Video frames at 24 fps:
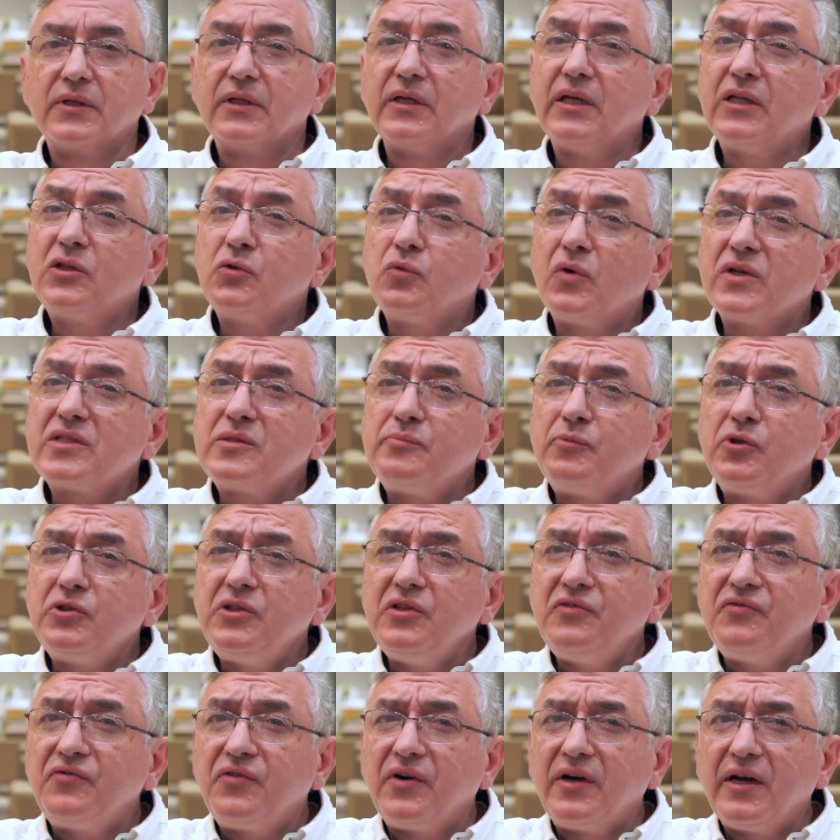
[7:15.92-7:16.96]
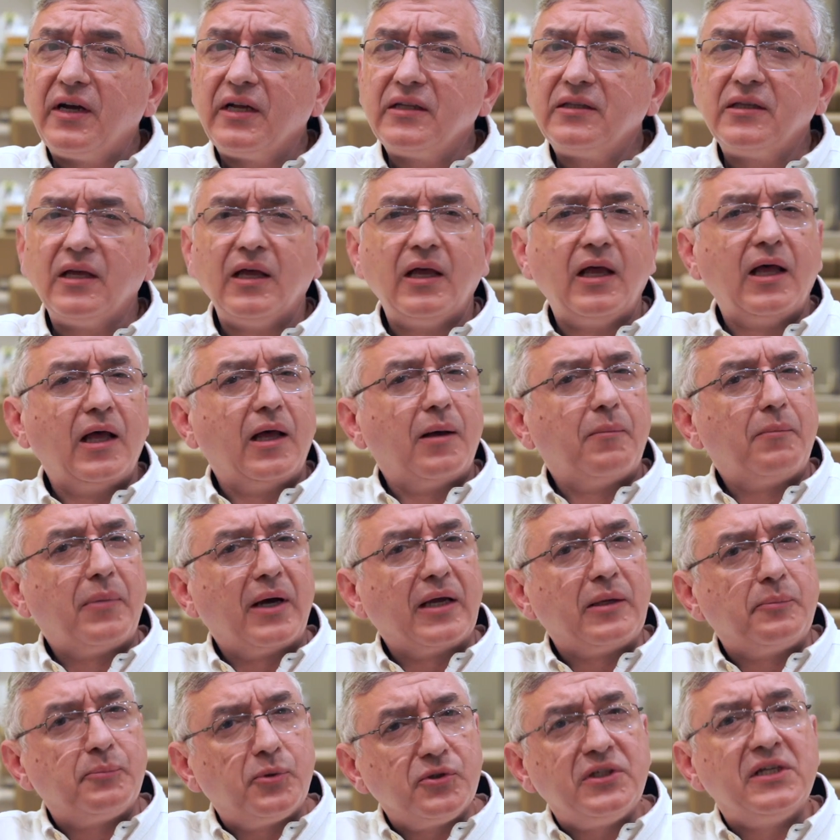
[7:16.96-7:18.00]
It was modified
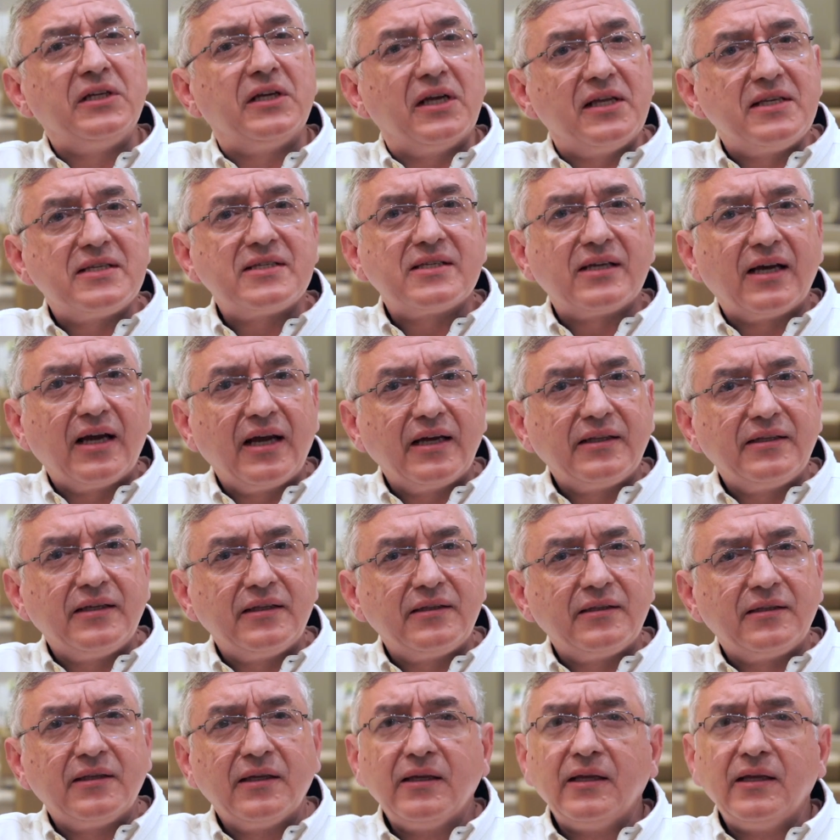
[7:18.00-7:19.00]
by putting inside it